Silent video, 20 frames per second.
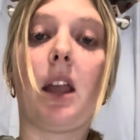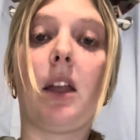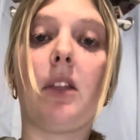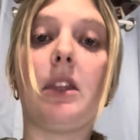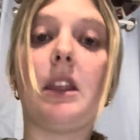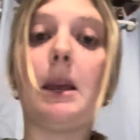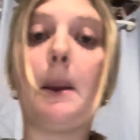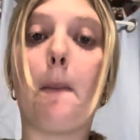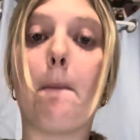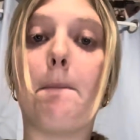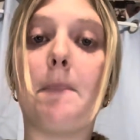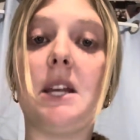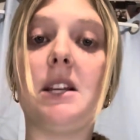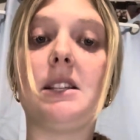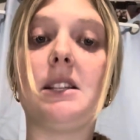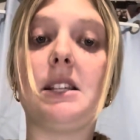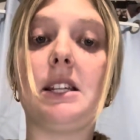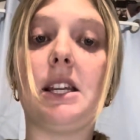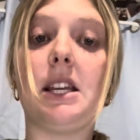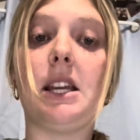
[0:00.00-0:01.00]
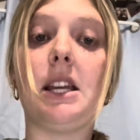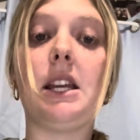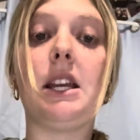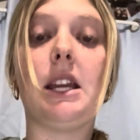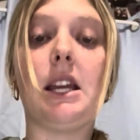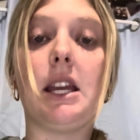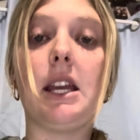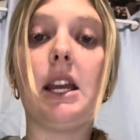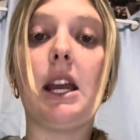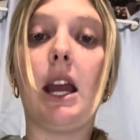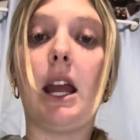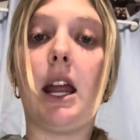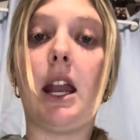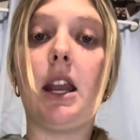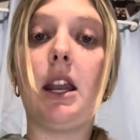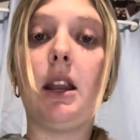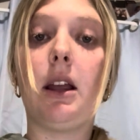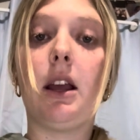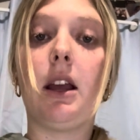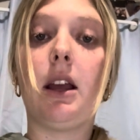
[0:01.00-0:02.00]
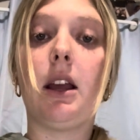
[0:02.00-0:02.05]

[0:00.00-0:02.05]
BCEN